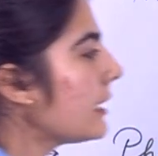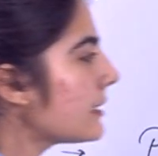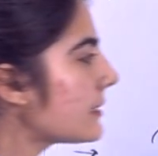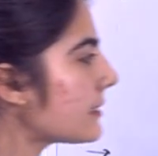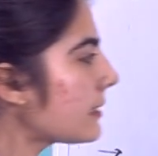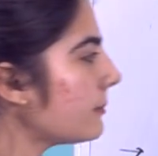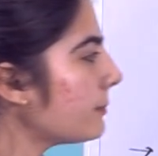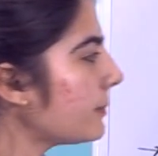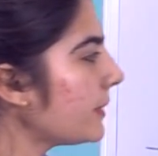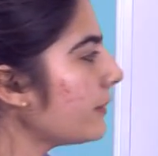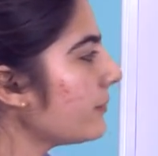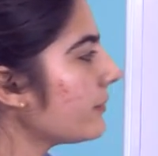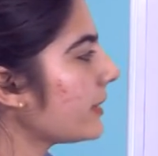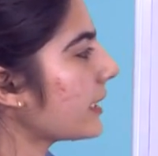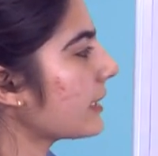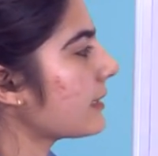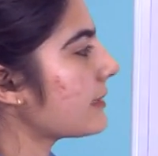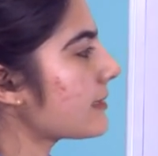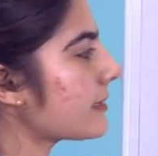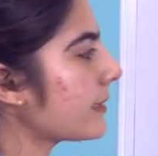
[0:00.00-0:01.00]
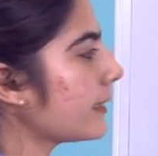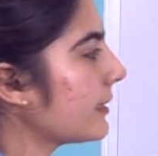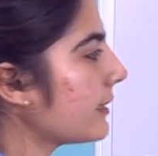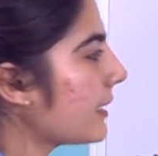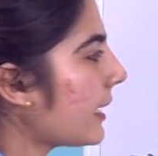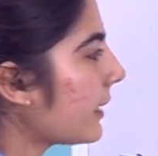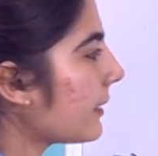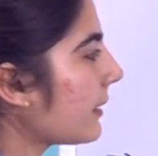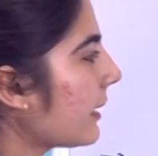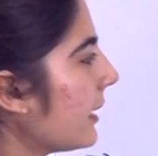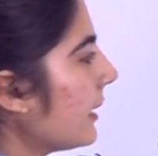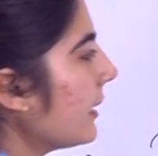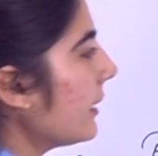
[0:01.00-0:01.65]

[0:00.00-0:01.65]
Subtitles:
Simply, we can say that